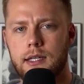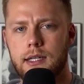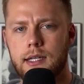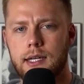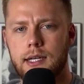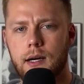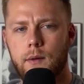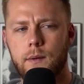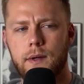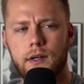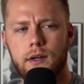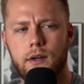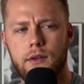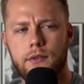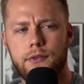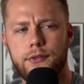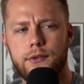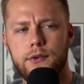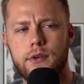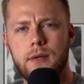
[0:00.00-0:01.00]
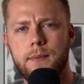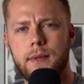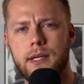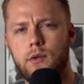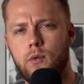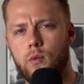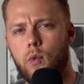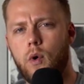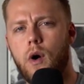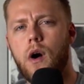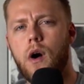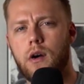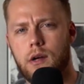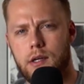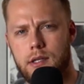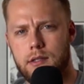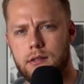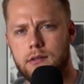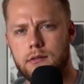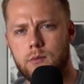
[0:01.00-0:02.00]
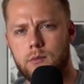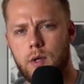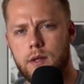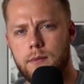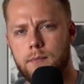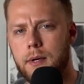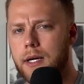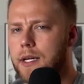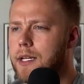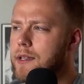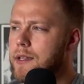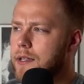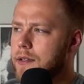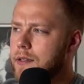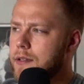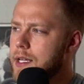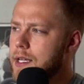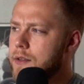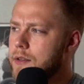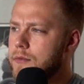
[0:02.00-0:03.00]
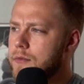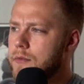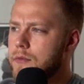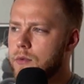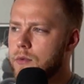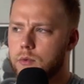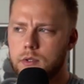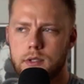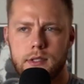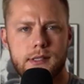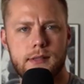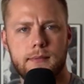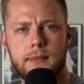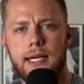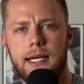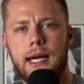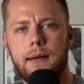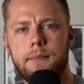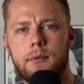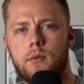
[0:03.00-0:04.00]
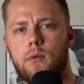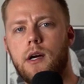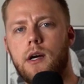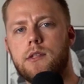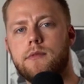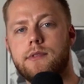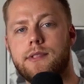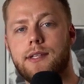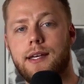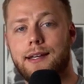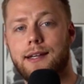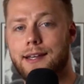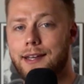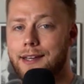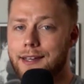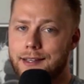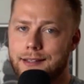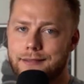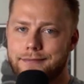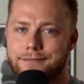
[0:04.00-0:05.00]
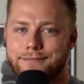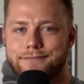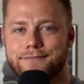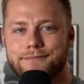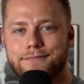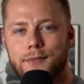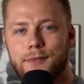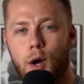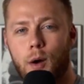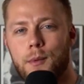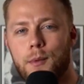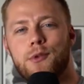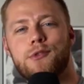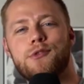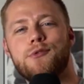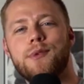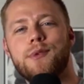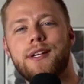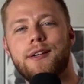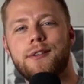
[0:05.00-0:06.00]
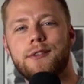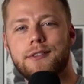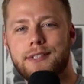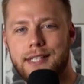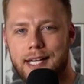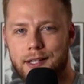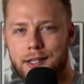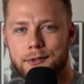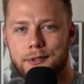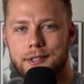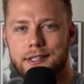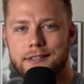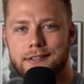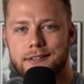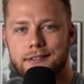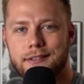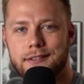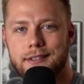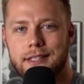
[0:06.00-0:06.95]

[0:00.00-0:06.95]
I went on a 30-minute walk with Buddy the other day through the woods, and my Apple Watch was like, hey, almost 300 calories.